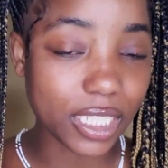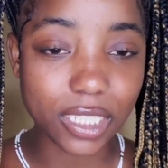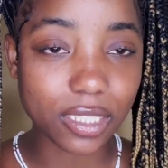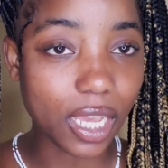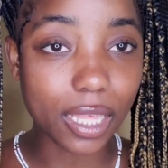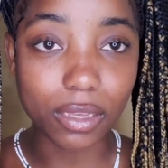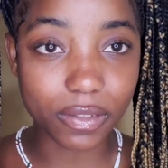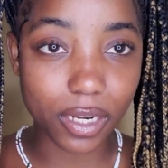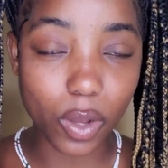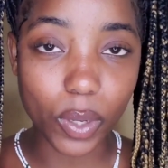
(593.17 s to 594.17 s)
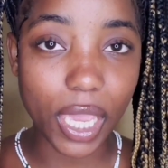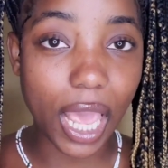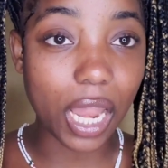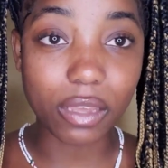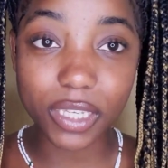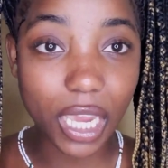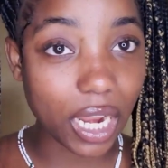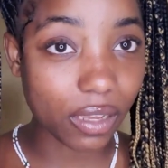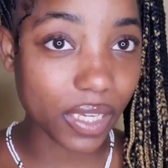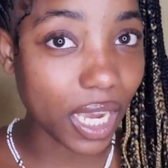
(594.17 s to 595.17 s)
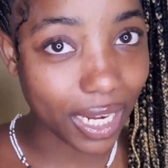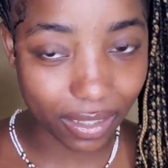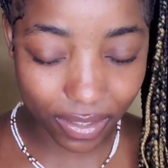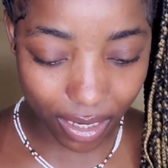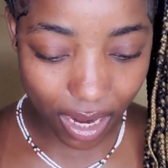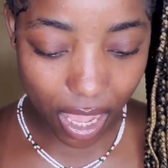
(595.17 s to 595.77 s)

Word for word: i just i love it i love it i love it i love it